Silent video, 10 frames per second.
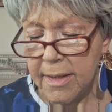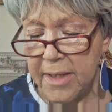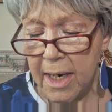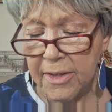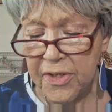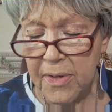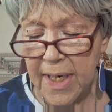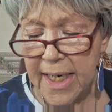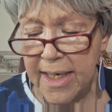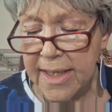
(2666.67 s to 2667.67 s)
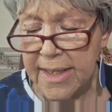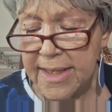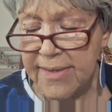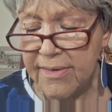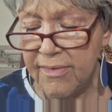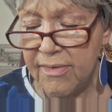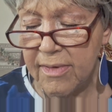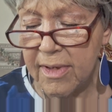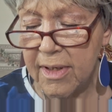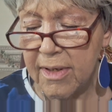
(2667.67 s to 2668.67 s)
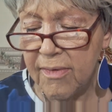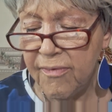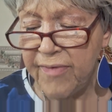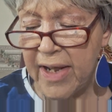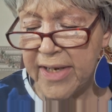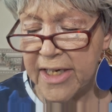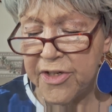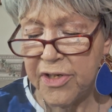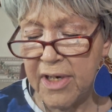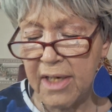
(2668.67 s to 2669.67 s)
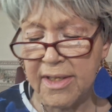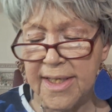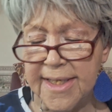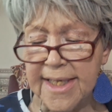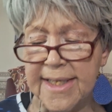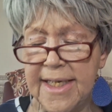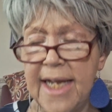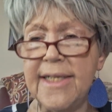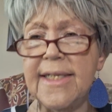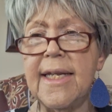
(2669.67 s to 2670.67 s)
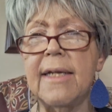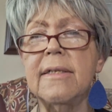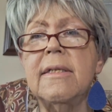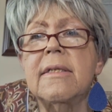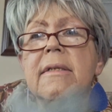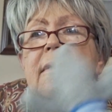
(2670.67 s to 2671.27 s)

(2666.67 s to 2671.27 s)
Dog toy is valued at $2.68.